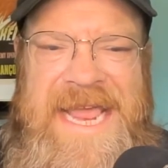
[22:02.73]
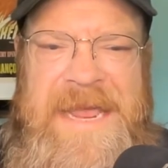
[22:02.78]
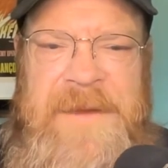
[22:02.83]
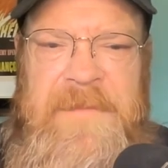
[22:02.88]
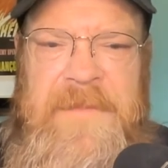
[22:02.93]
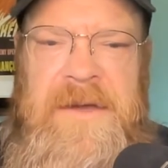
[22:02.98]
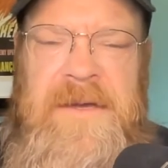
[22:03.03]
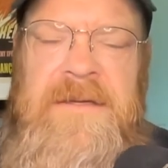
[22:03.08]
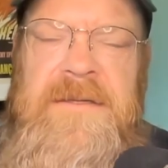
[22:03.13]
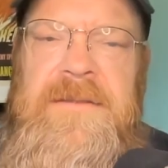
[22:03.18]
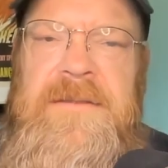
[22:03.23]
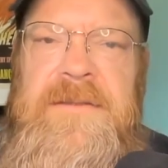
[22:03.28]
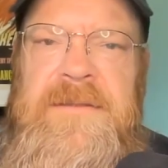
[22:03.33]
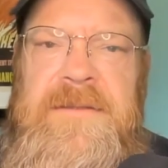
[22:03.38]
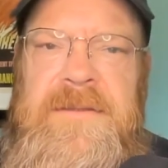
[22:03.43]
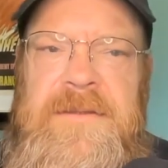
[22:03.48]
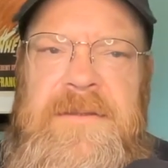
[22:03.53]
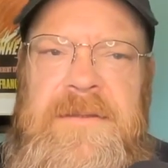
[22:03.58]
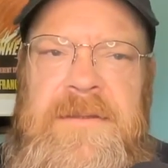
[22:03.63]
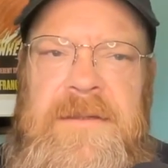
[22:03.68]
Aim.
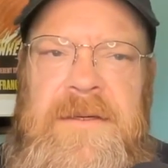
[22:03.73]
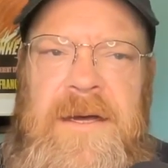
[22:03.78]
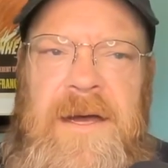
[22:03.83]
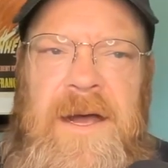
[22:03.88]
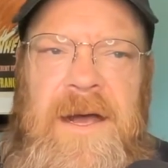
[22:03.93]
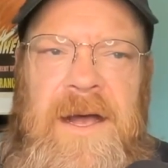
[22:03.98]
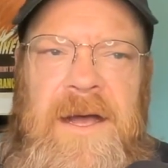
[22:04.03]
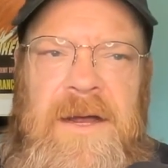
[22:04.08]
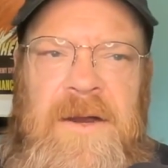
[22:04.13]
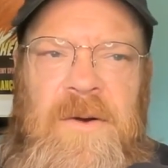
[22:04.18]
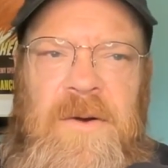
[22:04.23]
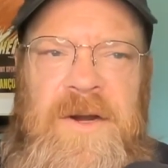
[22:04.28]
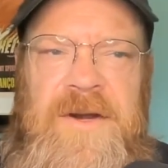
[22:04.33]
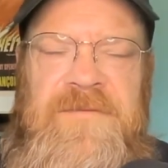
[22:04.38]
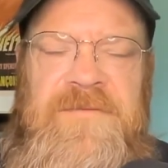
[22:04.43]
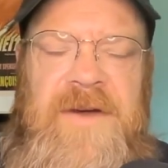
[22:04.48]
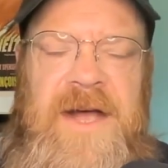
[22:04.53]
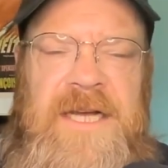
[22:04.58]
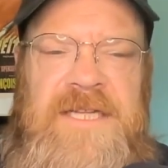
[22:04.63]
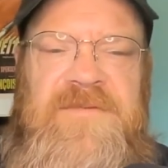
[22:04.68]
According
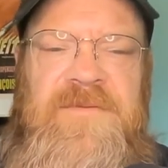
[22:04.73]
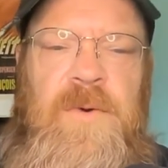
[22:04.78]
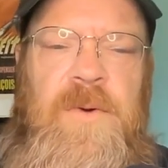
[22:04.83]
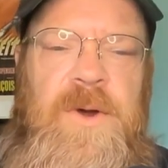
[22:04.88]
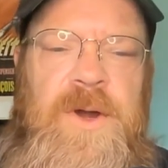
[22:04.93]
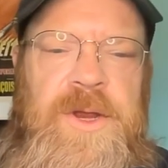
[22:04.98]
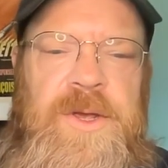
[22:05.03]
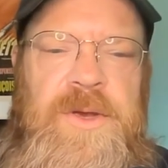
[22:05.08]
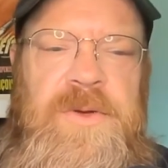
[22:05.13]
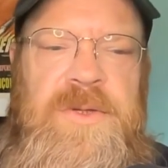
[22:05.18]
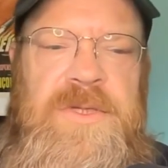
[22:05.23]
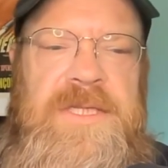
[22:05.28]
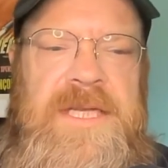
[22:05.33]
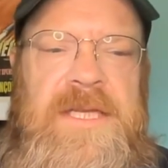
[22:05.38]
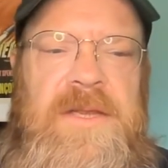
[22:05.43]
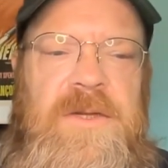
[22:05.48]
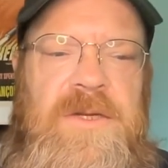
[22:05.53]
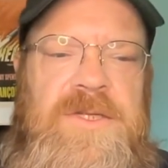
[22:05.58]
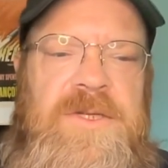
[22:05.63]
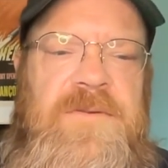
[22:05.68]
to Fox 4 News,
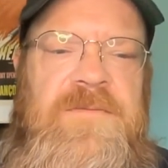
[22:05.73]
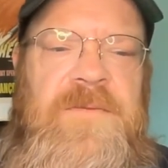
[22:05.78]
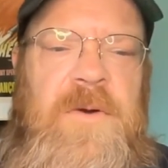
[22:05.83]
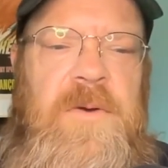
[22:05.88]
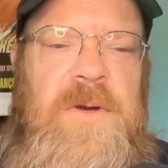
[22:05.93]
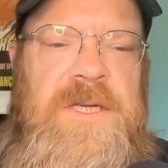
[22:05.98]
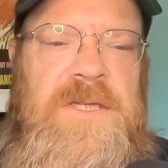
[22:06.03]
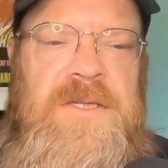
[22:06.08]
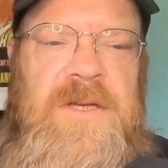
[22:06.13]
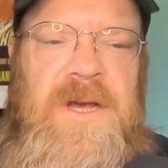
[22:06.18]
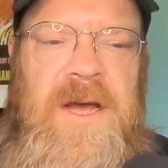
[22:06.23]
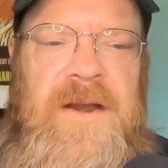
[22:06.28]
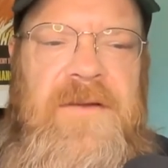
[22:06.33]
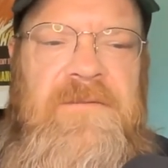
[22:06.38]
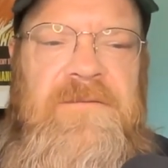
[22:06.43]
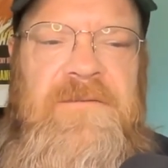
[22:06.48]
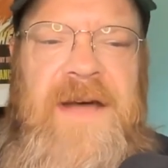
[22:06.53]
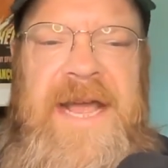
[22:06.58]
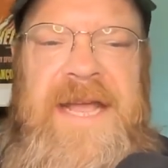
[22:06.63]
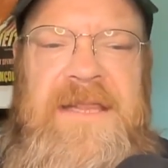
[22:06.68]
it looks to focus
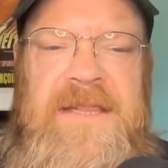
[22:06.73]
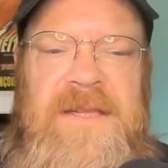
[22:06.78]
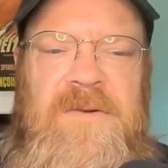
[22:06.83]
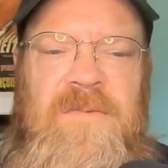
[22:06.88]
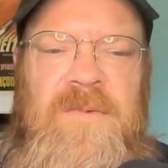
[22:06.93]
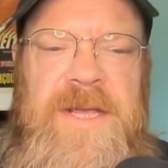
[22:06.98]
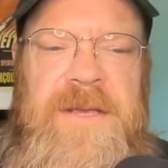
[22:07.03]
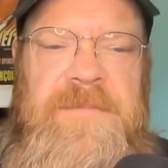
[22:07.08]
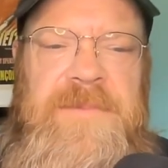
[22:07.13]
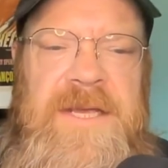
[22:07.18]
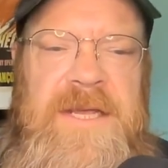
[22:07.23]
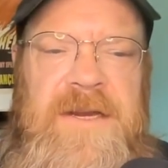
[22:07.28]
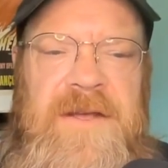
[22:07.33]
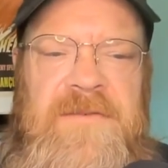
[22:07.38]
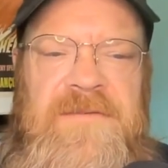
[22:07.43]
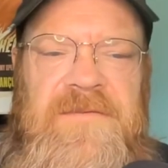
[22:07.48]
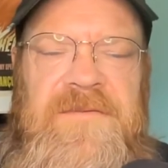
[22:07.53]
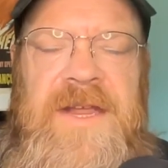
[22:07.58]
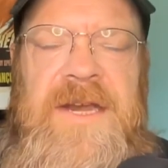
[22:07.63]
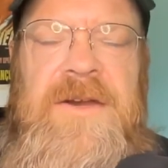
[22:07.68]
on violent repeat
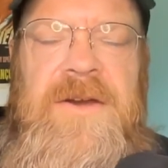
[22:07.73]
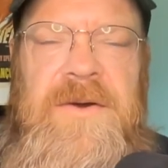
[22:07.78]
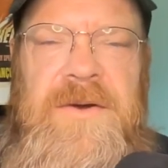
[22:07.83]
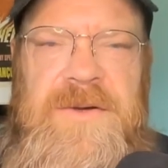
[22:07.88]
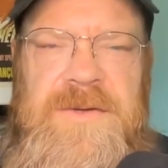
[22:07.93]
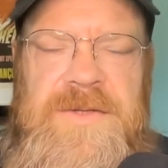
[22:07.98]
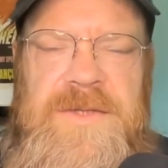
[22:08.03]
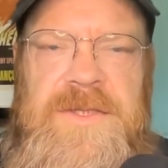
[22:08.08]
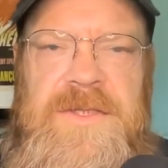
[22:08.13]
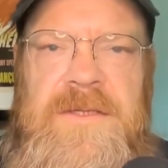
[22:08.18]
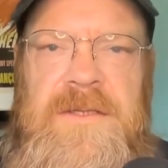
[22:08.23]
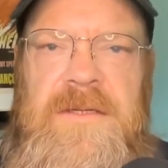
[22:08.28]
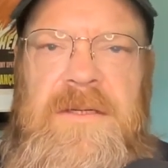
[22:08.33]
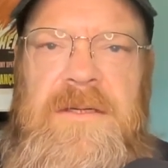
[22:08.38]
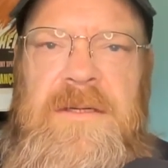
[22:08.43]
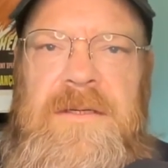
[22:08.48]
offenders,